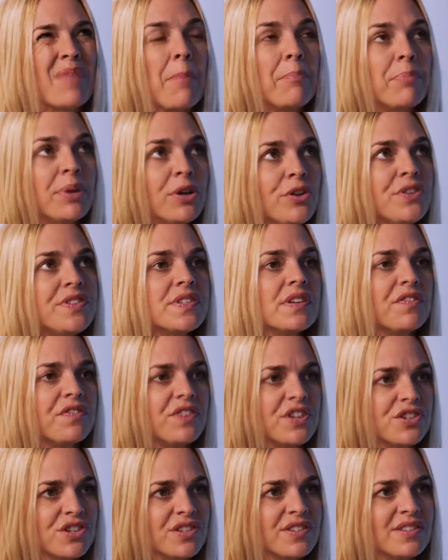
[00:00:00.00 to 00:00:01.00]
builds
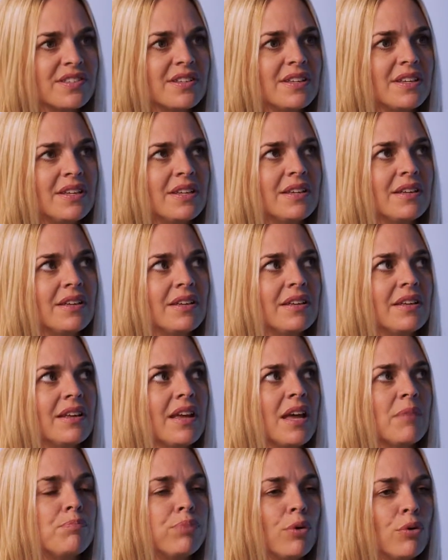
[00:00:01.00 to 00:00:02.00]
efficiency
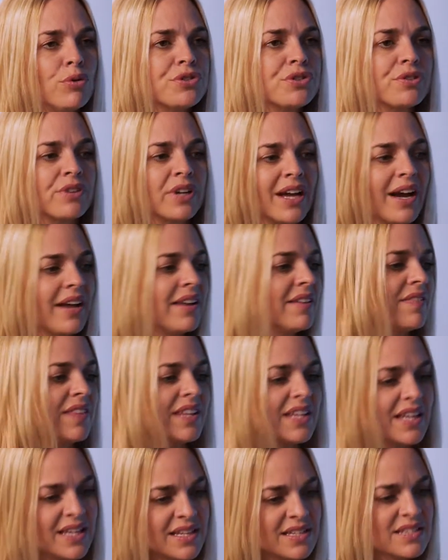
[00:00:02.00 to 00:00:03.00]
at bolstering kind of
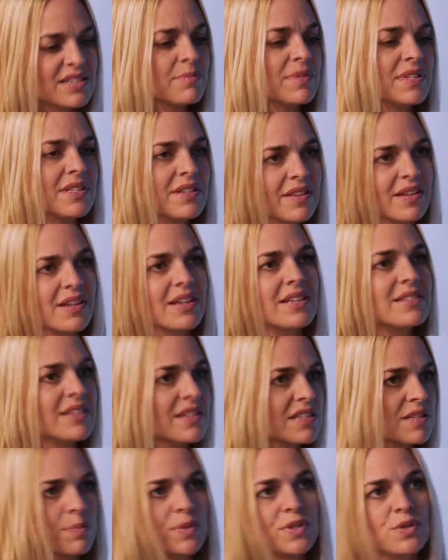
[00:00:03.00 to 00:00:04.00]
the intimacy that
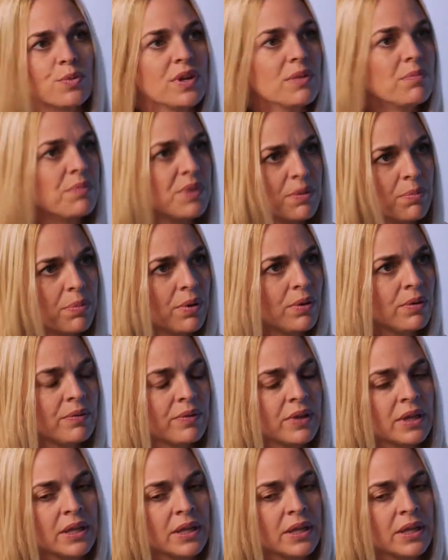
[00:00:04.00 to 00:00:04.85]
exists between people.